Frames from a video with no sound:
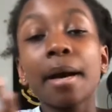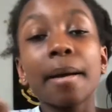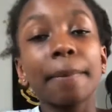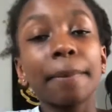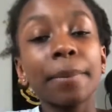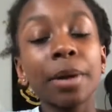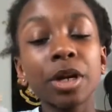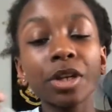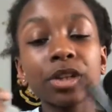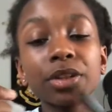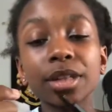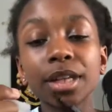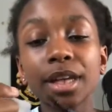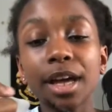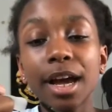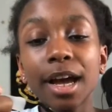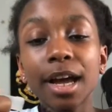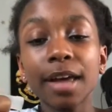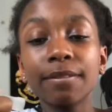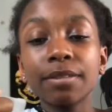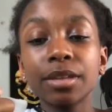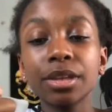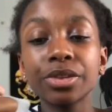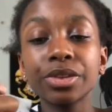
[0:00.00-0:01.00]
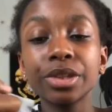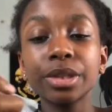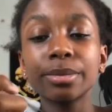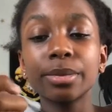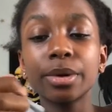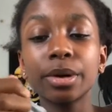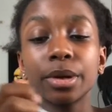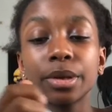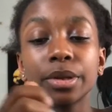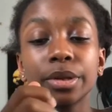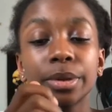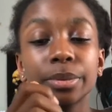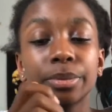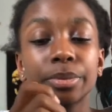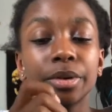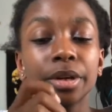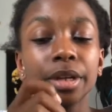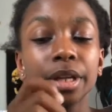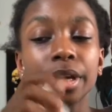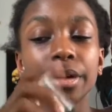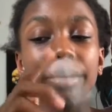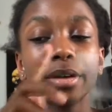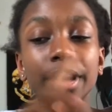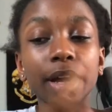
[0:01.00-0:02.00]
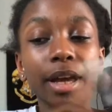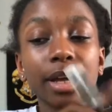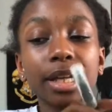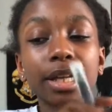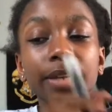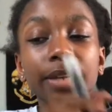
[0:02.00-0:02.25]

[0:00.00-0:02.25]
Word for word: Personally, I've used them. They're pretty okay.